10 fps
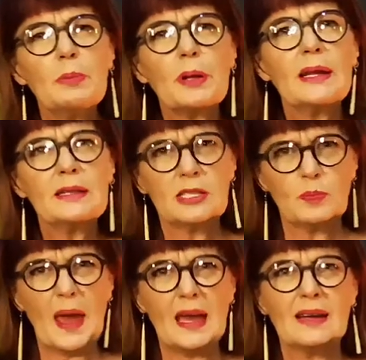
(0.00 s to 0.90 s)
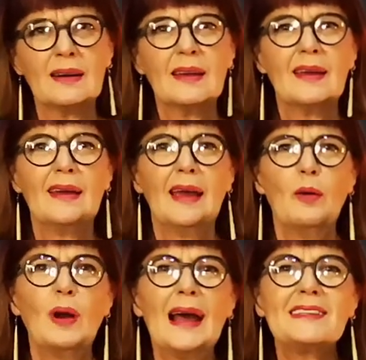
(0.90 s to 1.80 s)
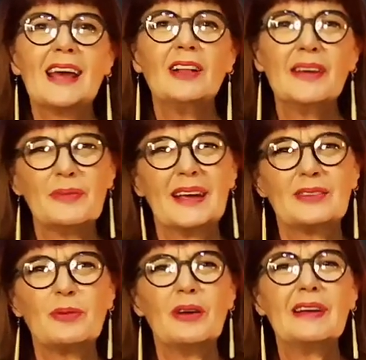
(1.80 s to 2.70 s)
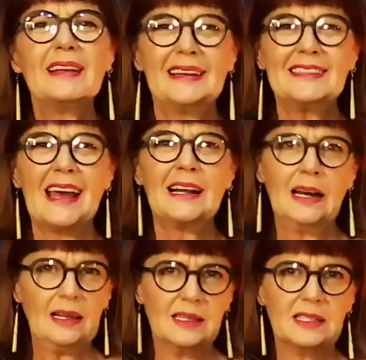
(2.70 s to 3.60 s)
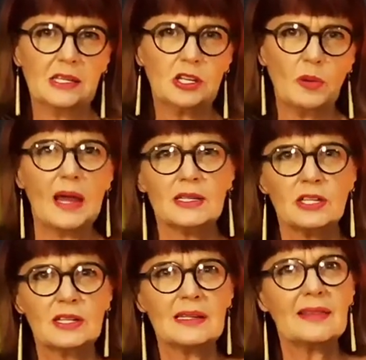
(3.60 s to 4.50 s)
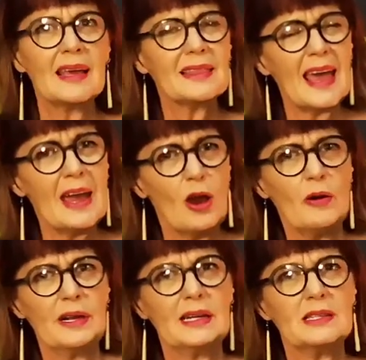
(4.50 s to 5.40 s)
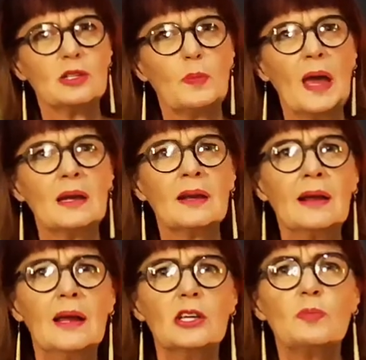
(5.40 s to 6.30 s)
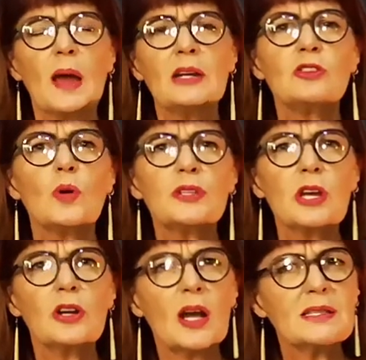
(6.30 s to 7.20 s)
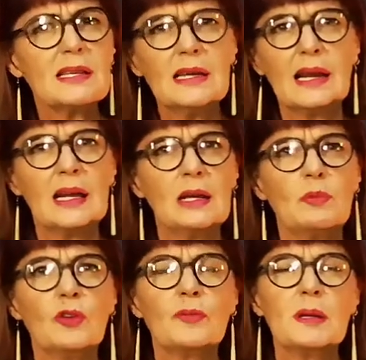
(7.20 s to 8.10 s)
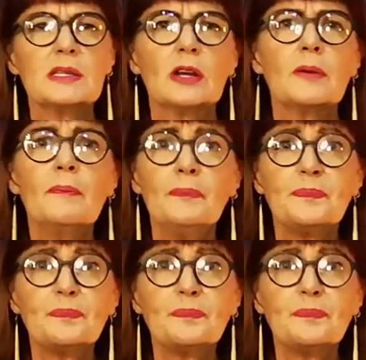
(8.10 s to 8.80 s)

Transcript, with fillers: people in Spain? Well, I tell them that we're in exactly the situation that they are in in Spain. Spain has also not seen any movement on